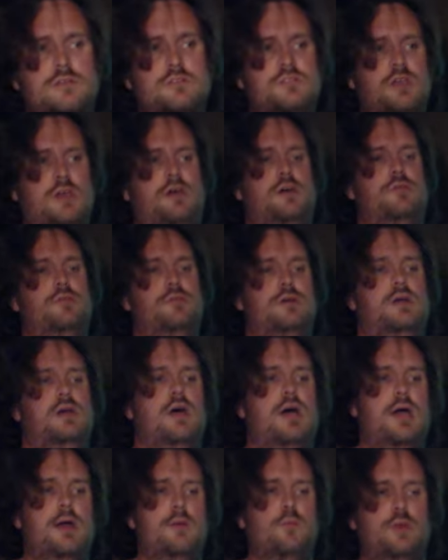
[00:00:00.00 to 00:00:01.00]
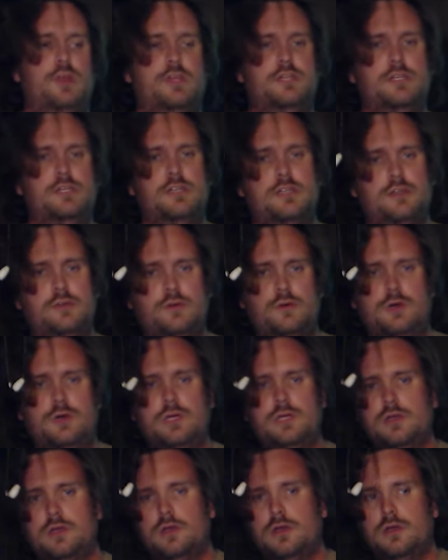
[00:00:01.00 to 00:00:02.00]
So, I'm willing to do
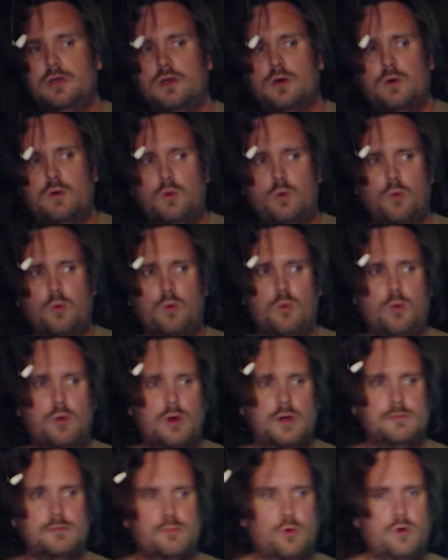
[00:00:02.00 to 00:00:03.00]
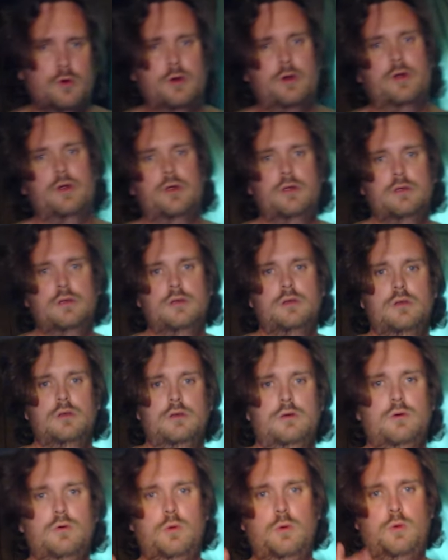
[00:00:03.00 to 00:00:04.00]
one more.
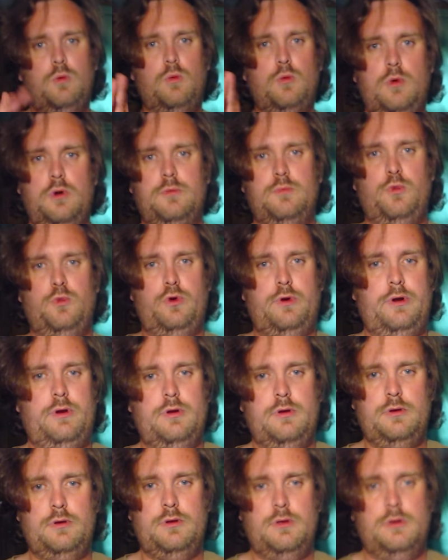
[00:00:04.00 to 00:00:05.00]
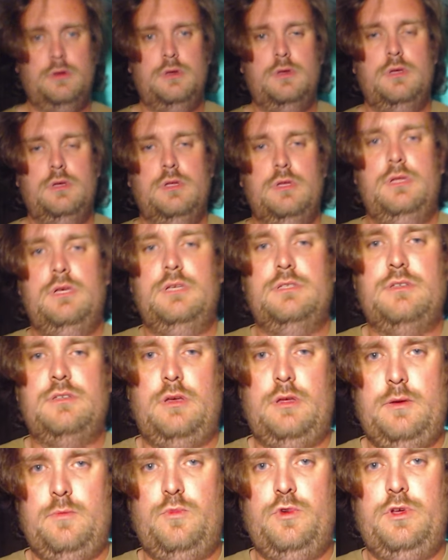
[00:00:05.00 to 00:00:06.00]
That's
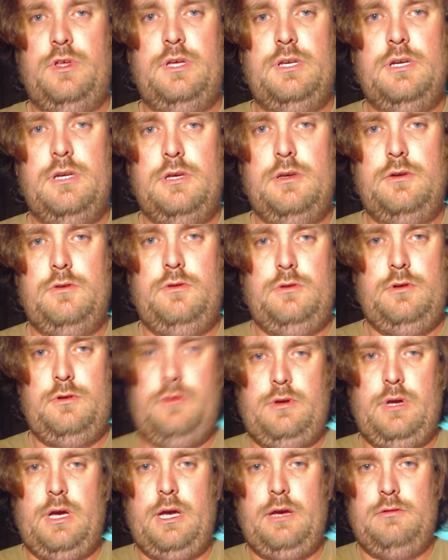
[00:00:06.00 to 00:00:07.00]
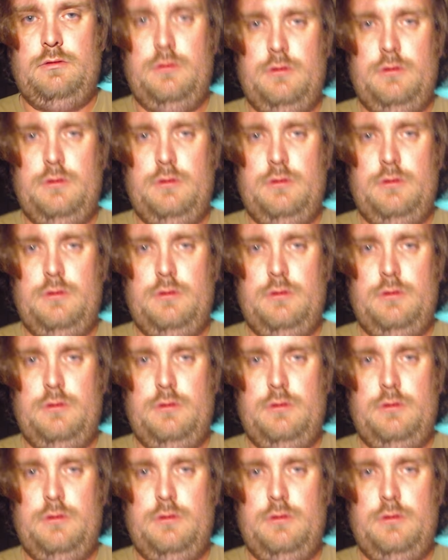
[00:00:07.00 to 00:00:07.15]
all I'm willing to do, okay?